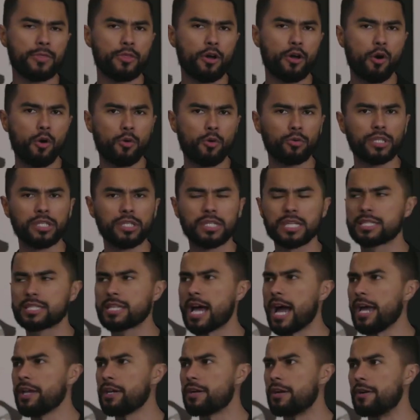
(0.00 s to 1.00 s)
the only
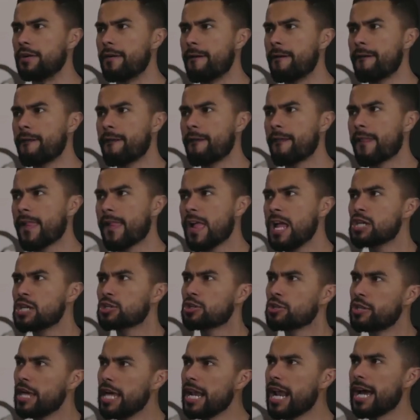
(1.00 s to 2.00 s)
designer.
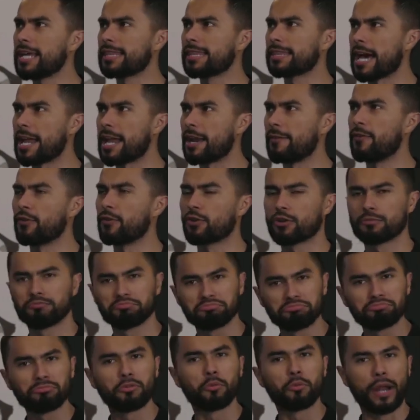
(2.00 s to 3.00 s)
So then I thought of
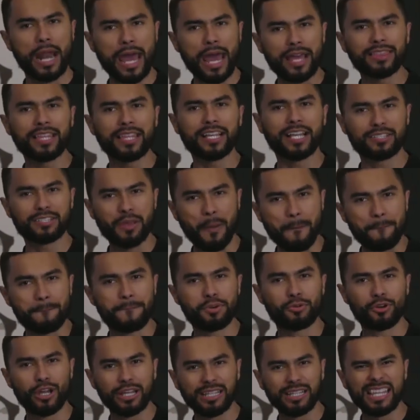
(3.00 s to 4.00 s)
what I think is a
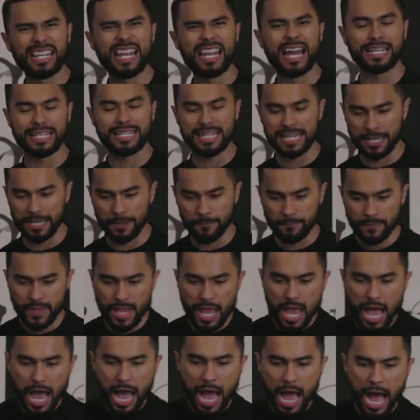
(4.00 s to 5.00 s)
brilliant idea.
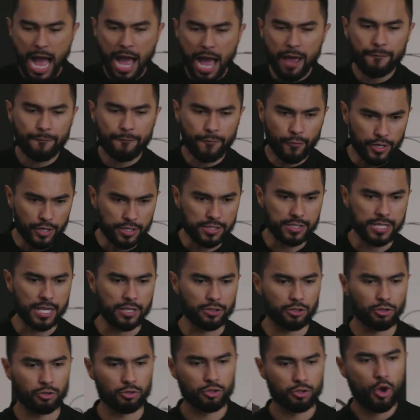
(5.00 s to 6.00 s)
I, for
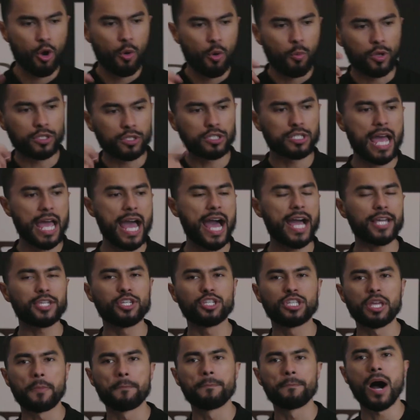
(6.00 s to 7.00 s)
Essentials, want to
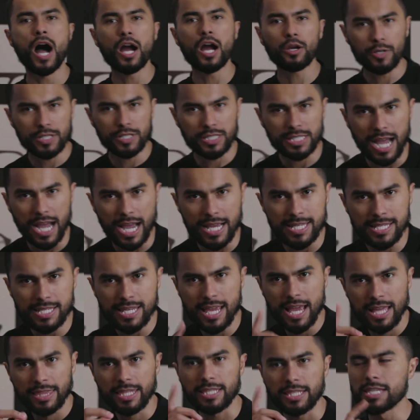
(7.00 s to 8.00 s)
actually democratize
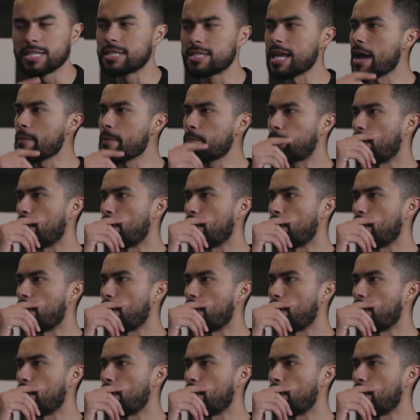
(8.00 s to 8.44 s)
the design